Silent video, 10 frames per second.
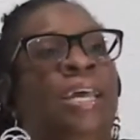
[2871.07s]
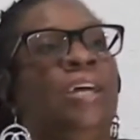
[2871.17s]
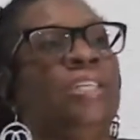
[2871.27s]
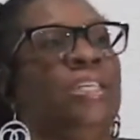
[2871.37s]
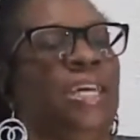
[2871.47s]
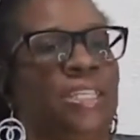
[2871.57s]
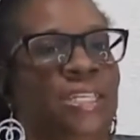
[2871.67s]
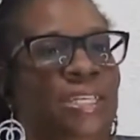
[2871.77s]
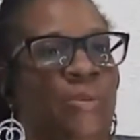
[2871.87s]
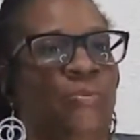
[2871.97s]
Here's the next
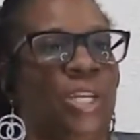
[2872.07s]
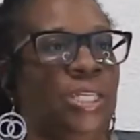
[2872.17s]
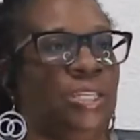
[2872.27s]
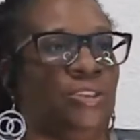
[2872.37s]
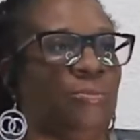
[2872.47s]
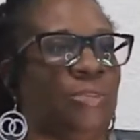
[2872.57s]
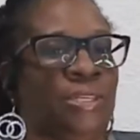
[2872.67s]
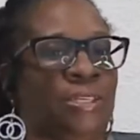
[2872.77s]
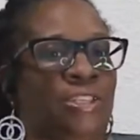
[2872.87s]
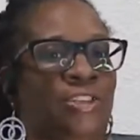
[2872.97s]
thing that really just
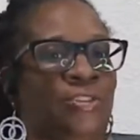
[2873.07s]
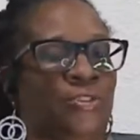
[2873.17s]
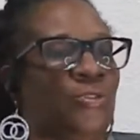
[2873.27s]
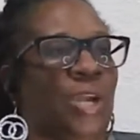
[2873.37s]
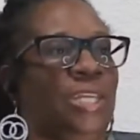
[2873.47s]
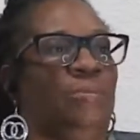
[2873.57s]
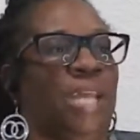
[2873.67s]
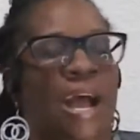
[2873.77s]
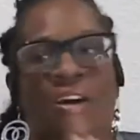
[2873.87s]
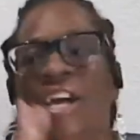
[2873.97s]
crazed
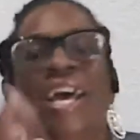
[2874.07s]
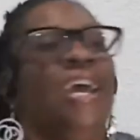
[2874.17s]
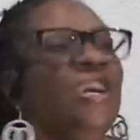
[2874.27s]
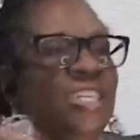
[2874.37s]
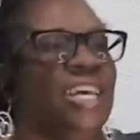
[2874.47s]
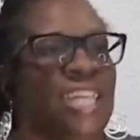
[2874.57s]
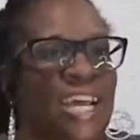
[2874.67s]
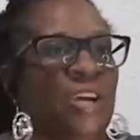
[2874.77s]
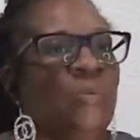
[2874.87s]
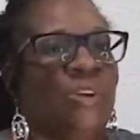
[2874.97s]
me out. Here's the next.
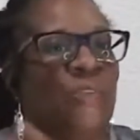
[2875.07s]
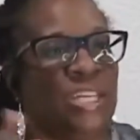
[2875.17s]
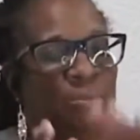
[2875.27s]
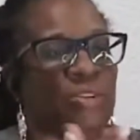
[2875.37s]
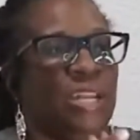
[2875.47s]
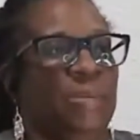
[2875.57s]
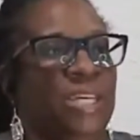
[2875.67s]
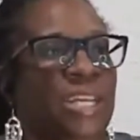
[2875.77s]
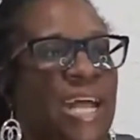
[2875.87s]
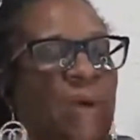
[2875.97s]
I gotta go real fast. I'm trying to be
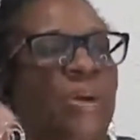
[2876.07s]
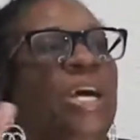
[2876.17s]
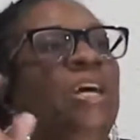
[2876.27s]
done now.